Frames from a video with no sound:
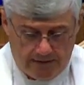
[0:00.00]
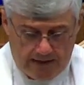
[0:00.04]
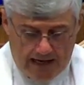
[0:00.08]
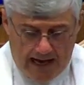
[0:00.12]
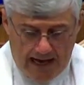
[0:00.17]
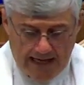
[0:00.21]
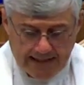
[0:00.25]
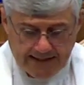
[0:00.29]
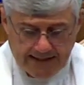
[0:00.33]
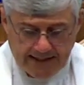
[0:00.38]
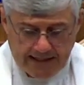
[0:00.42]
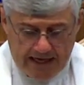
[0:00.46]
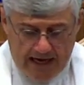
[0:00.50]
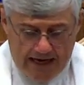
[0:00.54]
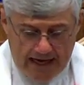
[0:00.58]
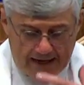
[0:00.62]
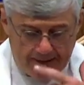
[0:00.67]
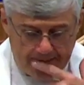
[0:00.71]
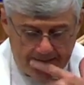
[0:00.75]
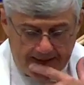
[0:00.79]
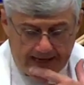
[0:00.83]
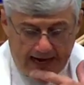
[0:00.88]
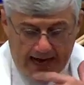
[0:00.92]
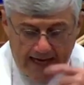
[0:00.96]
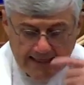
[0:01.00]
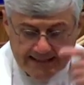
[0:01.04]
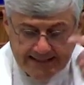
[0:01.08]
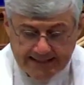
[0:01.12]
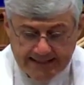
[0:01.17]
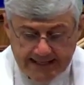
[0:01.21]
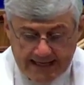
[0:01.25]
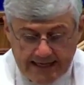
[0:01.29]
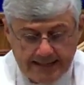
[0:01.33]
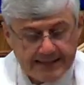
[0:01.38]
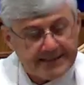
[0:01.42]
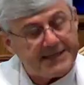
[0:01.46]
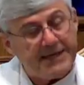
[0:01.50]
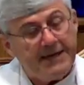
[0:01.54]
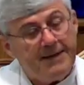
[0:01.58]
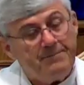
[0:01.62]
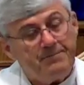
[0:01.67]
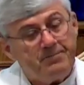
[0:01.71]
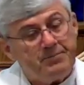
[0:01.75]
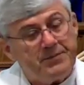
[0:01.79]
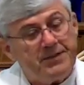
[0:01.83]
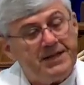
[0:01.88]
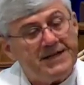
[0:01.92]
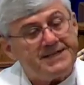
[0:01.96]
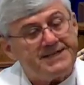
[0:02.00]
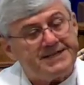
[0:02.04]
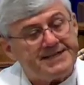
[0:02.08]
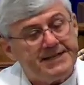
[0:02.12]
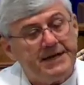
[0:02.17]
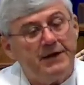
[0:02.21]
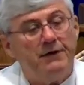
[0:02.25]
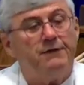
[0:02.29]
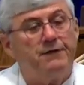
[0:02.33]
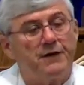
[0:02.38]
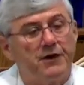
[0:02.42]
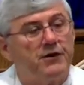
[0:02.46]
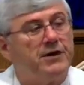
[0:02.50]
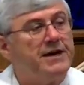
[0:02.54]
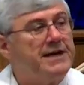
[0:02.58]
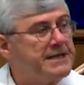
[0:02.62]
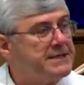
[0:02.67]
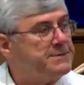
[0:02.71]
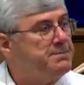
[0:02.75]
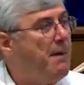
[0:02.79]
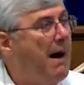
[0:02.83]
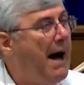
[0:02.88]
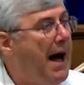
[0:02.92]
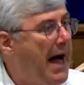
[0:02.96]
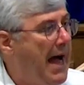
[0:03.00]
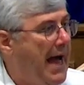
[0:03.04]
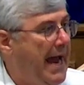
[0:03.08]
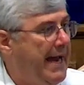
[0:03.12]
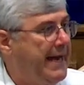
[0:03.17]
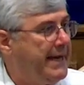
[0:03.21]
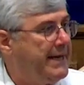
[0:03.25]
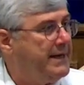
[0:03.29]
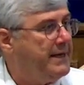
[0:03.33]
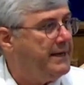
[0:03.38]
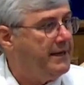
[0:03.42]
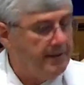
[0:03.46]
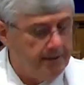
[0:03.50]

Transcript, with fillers: God's econ- God says, the silver is mine,